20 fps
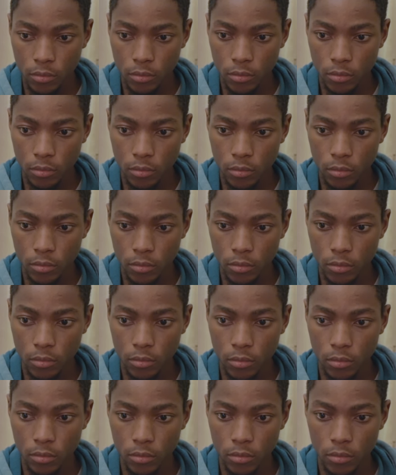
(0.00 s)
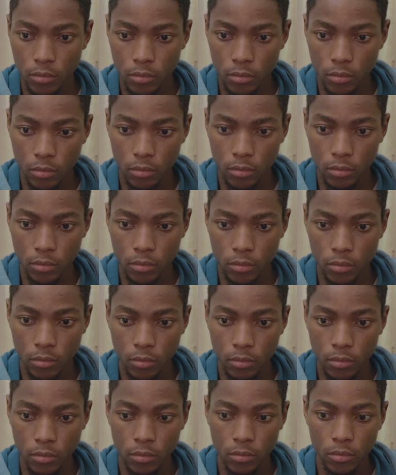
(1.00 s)

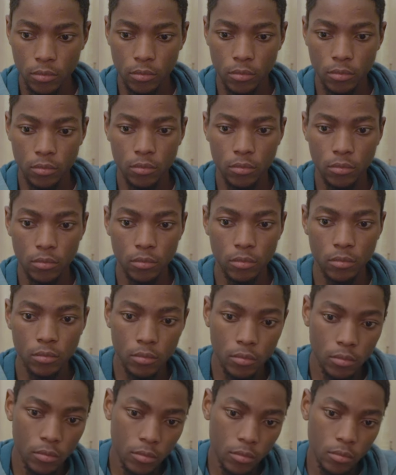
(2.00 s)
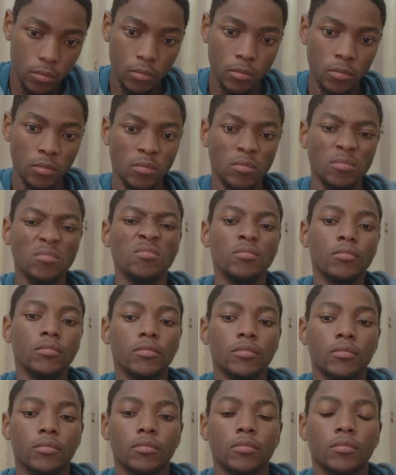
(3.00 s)

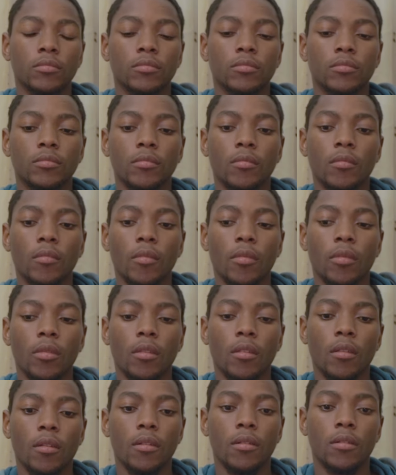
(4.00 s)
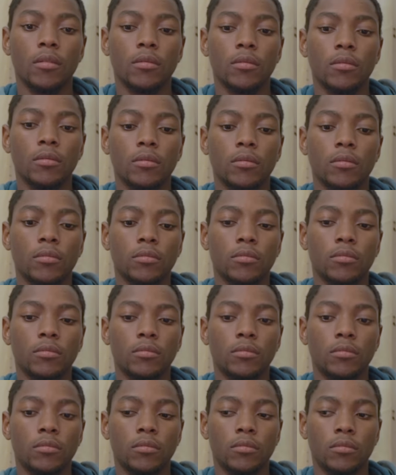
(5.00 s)

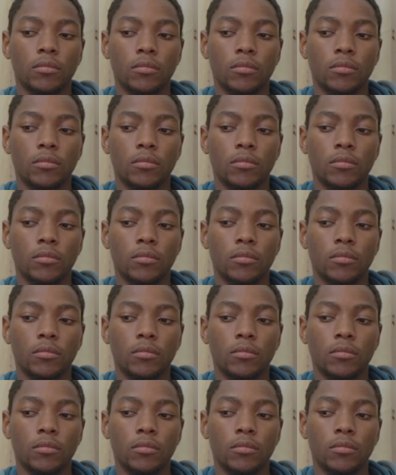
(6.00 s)
This person isn't speaking.